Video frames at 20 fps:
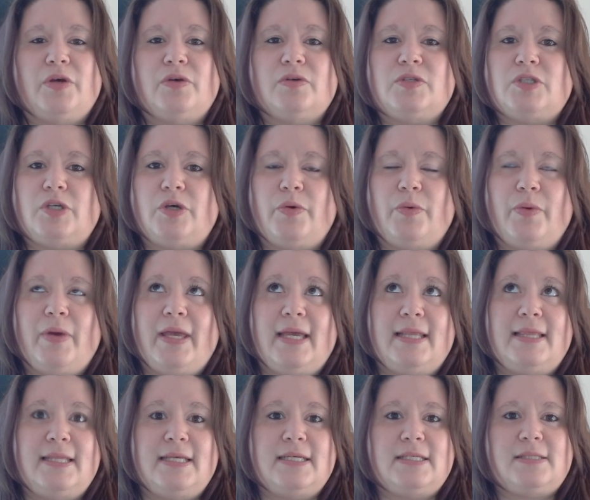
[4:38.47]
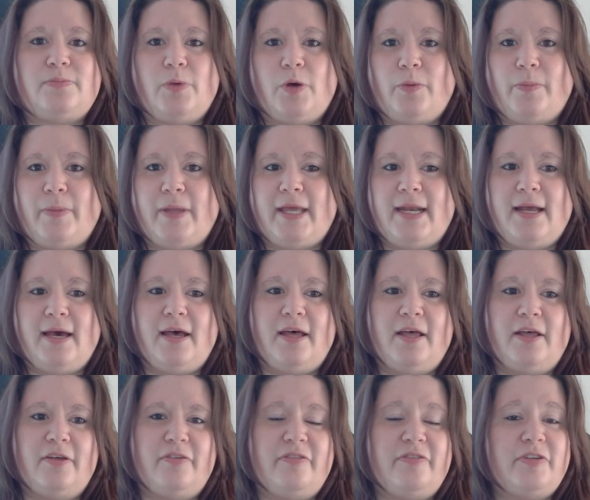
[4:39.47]
So in this moment
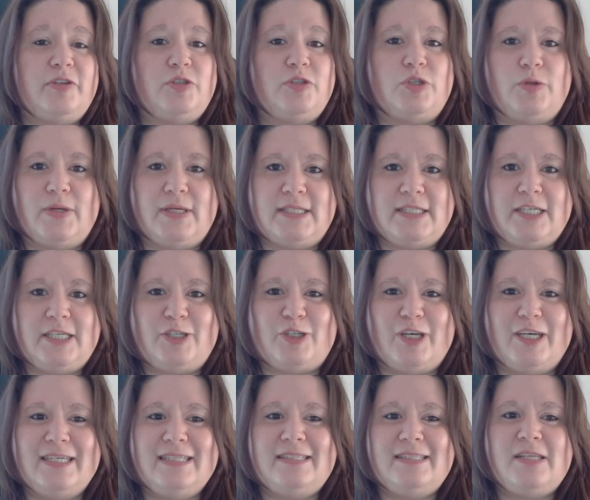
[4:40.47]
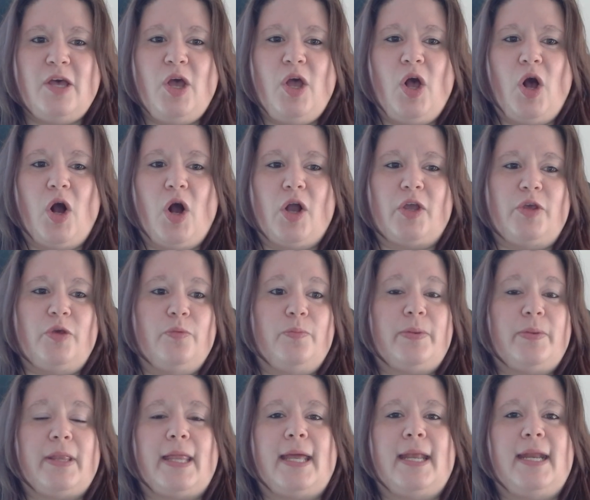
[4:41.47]
of doing dishes, are you
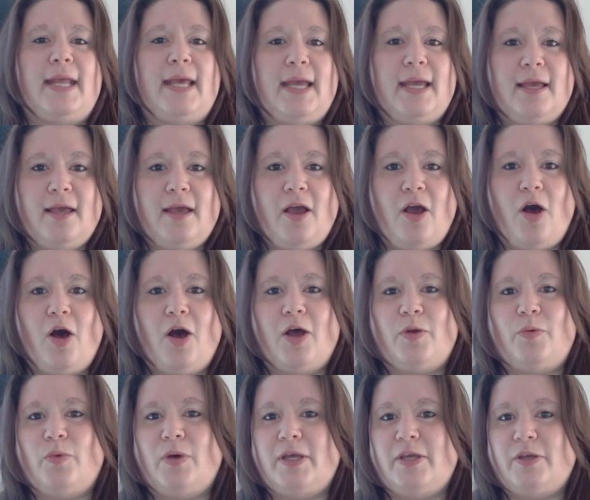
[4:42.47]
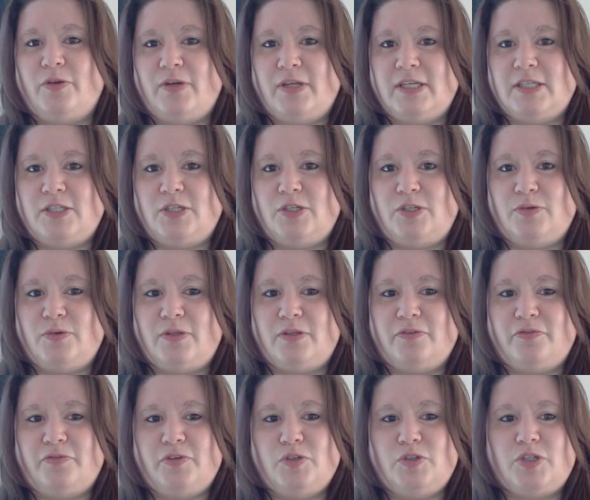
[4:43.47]
planning on what you need to do in the
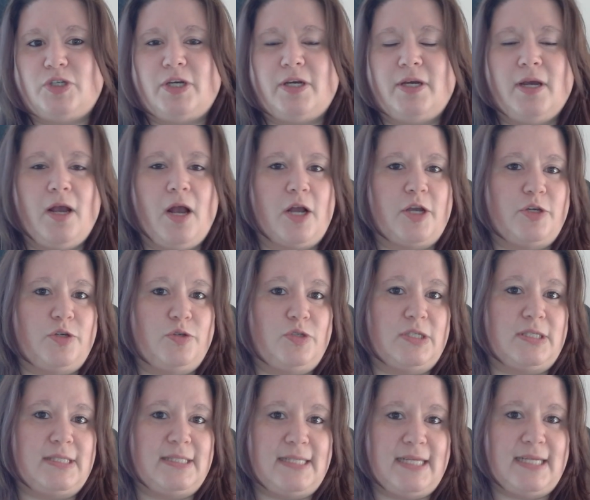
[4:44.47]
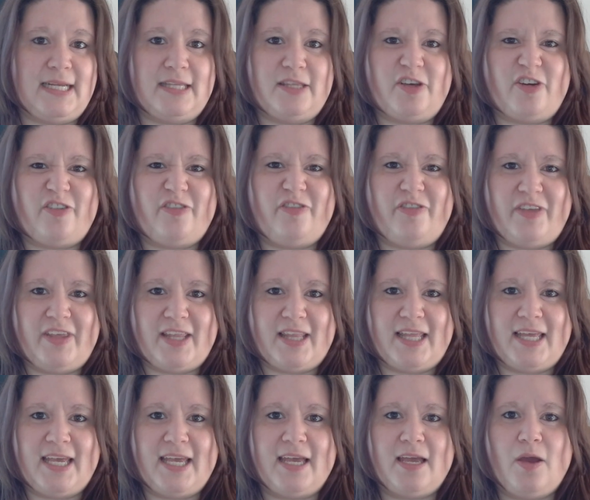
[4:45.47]
future? Are you just sitting there
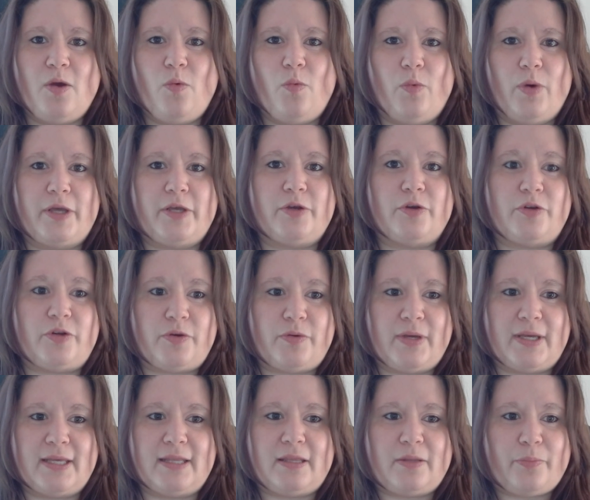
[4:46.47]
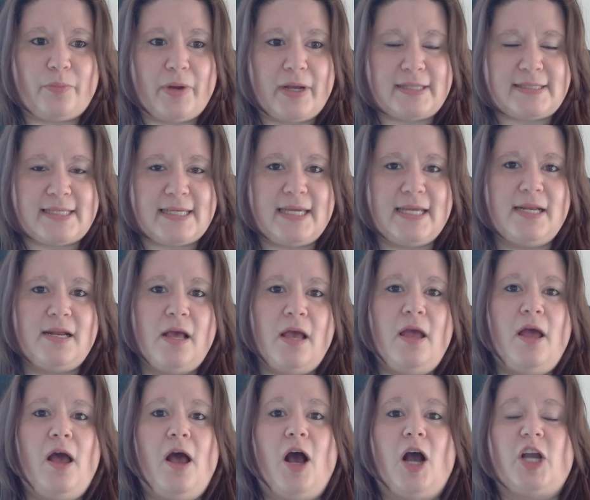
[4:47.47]
feeling what you're doing in the present?
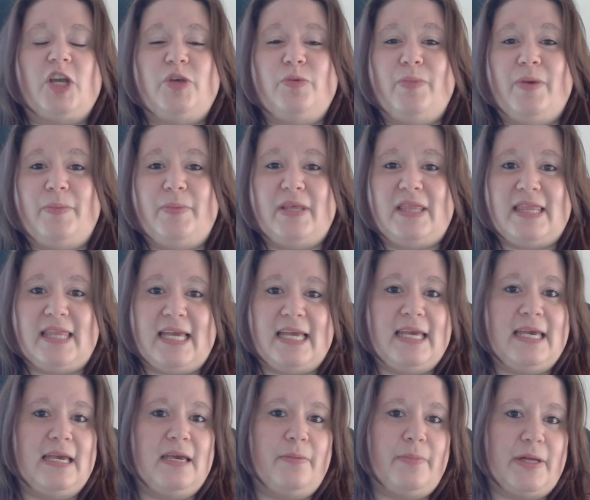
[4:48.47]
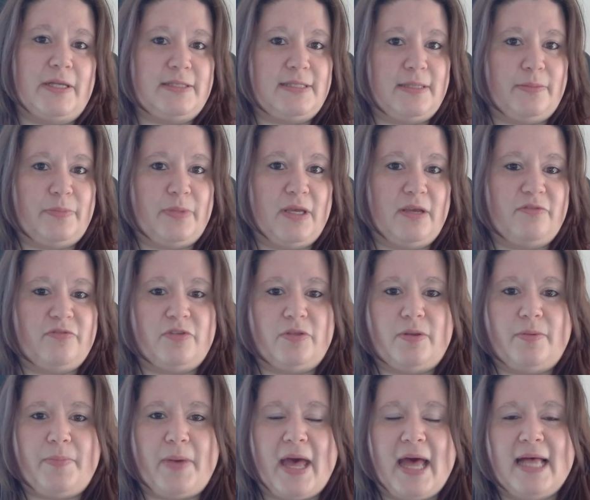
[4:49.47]
Are you maybe thinking about something from
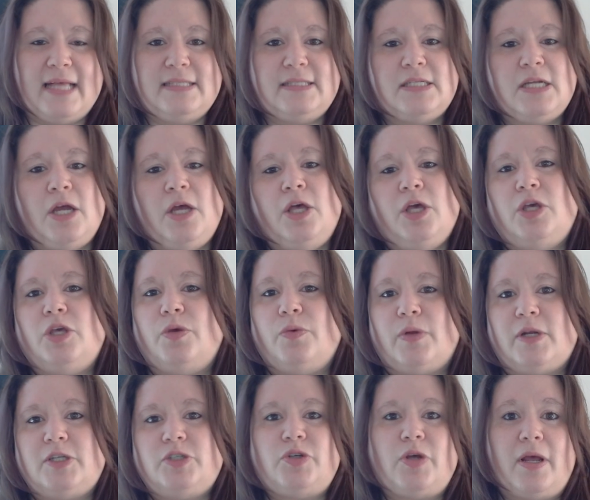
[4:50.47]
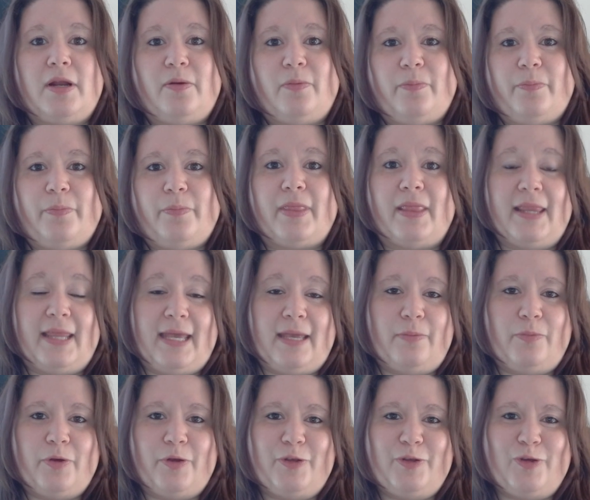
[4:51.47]
the past? You want to try to
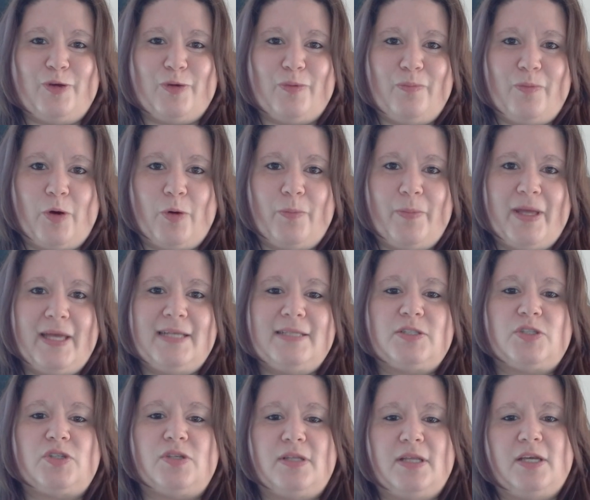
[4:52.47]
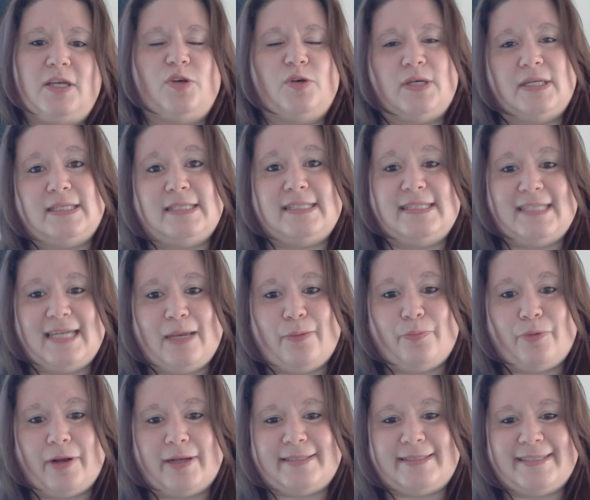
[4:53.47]
label your moment so that you can stay
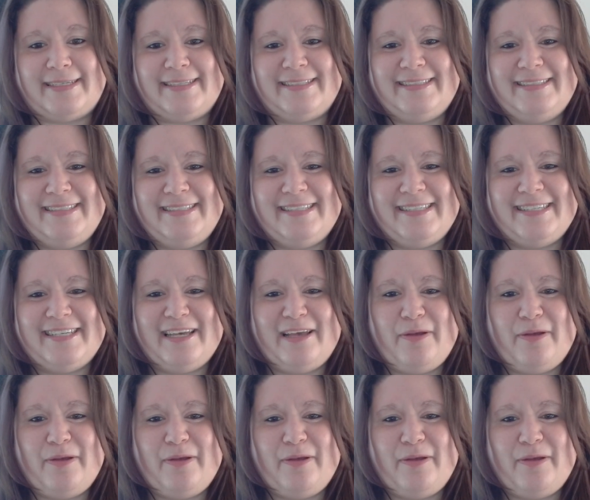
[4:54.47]
present.